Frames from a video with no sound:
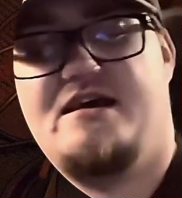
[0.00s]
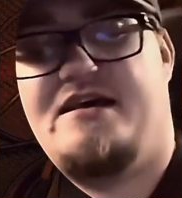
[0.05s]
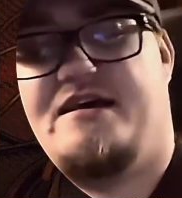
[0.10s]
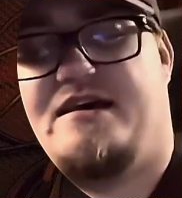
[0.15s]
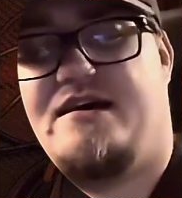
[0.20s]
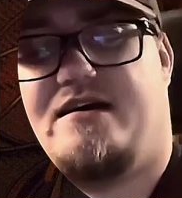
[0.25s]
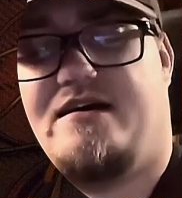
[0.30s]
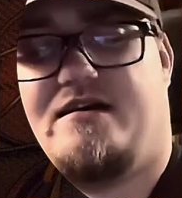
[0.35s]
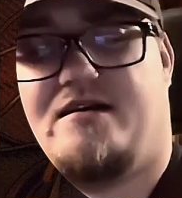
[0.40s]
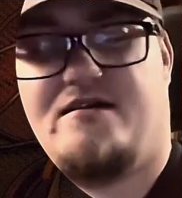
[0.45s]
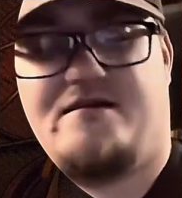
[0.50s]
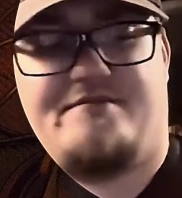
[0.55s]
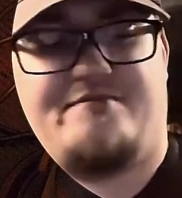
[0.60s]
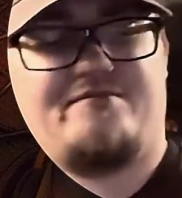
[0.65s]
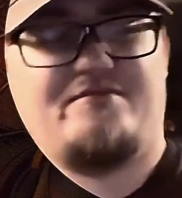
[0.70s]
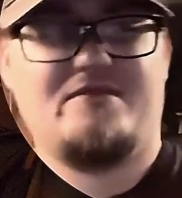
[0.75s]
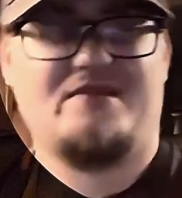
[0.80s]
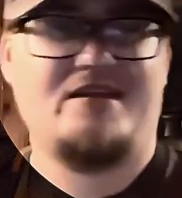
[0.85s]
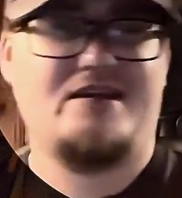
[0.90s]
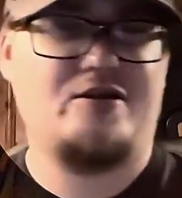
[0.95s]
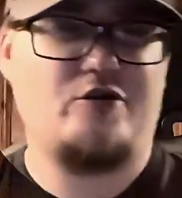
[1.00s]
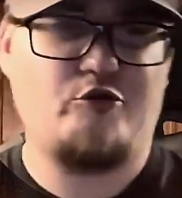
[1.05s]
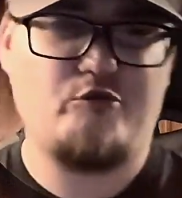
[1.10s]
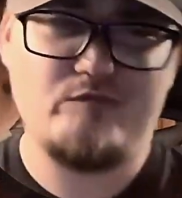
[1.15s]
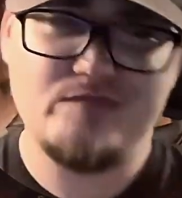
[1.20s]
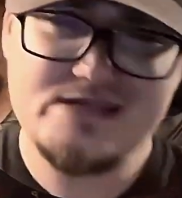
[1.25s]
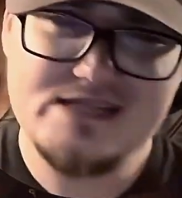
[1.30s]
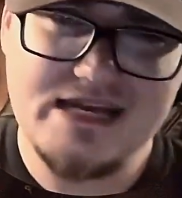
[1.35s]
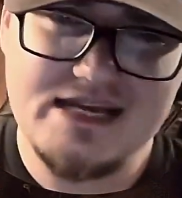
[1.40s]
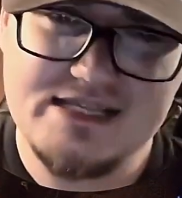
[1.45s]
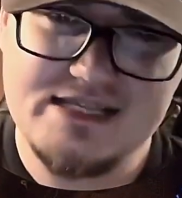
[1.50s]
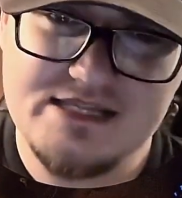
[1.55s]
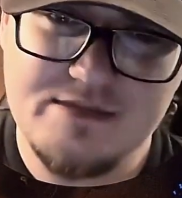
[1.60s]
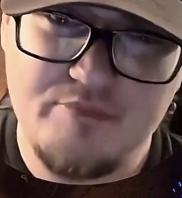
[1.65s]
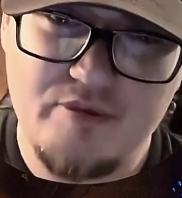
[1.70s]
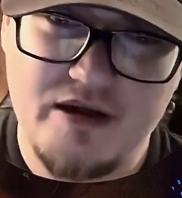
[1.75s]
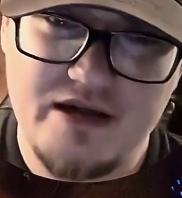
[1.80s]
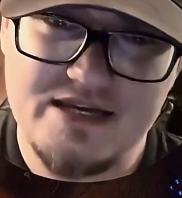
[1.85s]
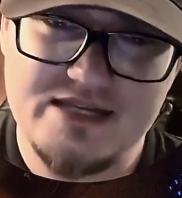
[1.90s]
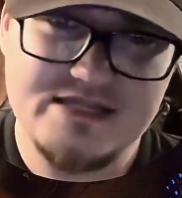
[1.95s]
Besides the
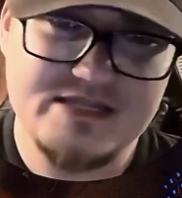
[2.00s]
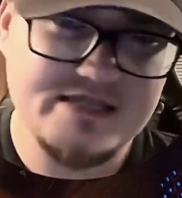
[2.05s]
price,